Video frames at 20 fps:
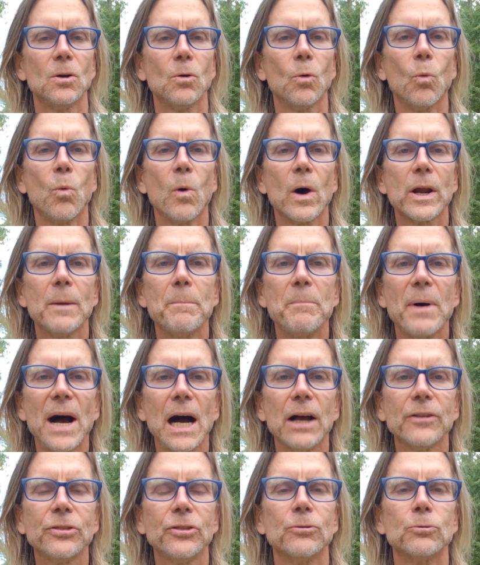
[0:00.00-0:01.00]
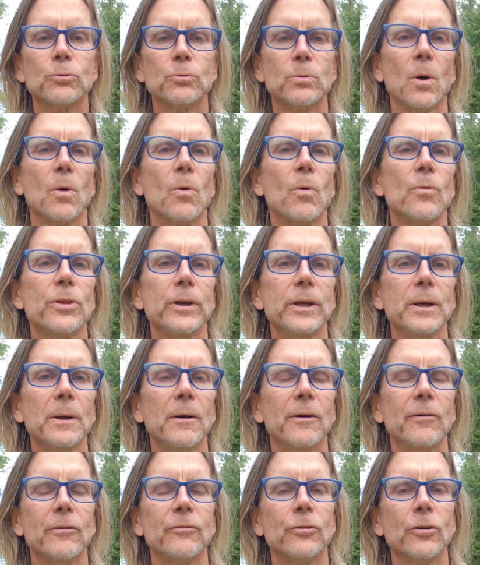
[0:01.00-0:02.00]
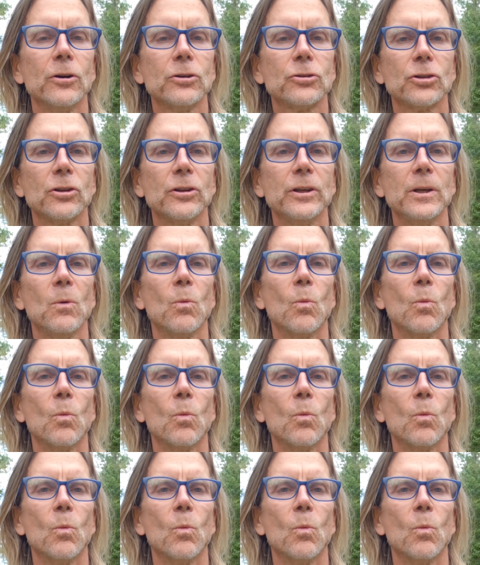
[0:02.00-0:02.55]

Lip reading: what about the the virtually